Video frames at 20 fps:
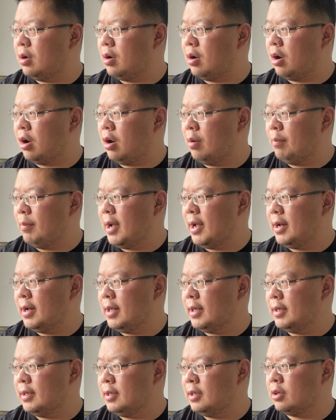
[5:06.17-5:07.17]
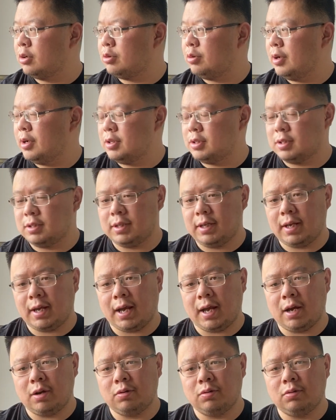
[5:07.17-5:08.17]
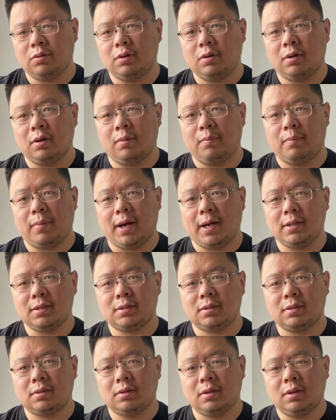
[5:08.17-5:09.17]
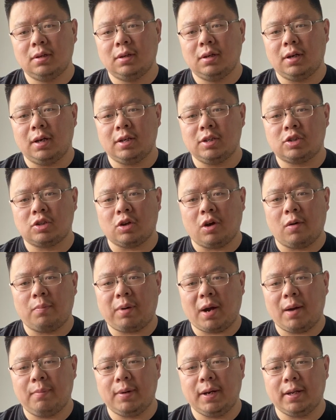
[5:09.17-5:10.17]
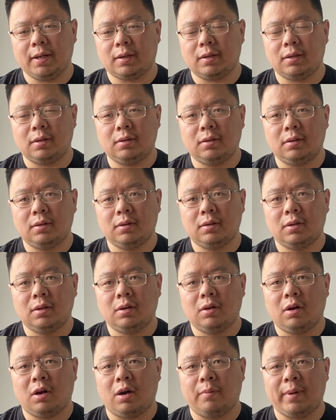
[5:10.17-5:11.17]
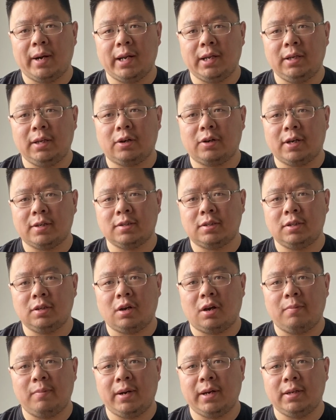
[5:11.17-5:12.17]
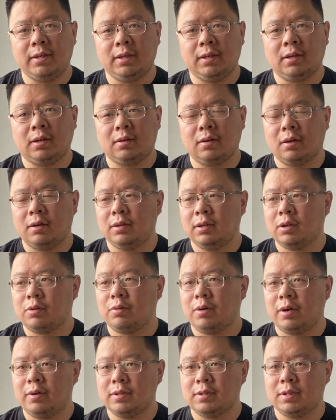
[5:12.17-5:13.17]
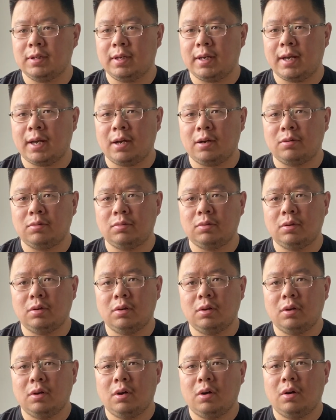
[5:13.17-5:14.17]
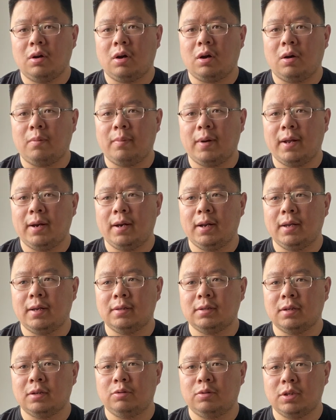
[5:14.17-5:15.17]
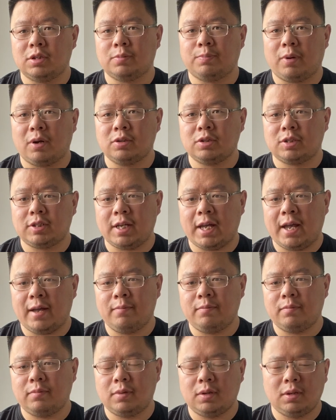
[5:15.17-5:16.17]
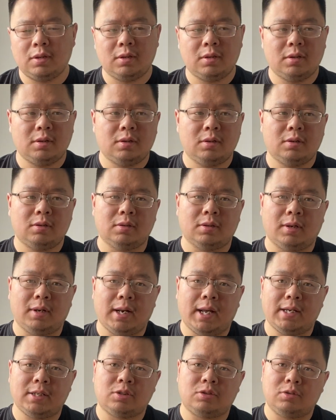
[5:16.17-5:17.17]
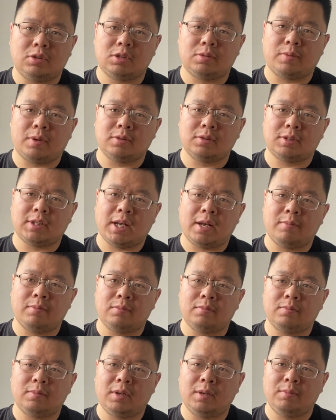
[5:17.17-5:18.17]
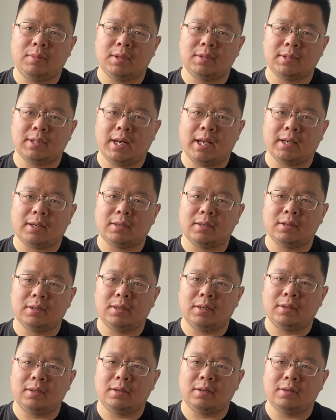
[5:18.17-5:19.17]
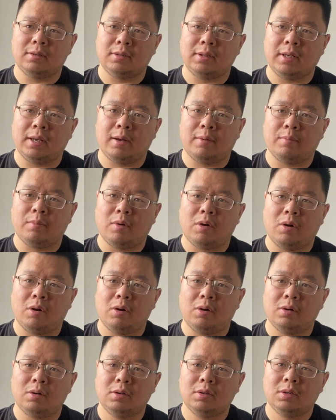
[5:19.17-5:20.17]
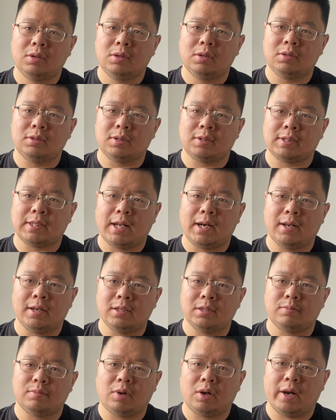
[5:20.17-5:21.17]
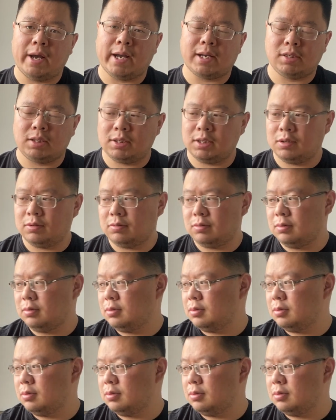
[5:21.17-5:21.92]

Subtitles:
How many inquiries they have a month? It's all public. How many you can see how many inquiries they have, how many the response time. The less response time, it means like they are more, the seller is more active.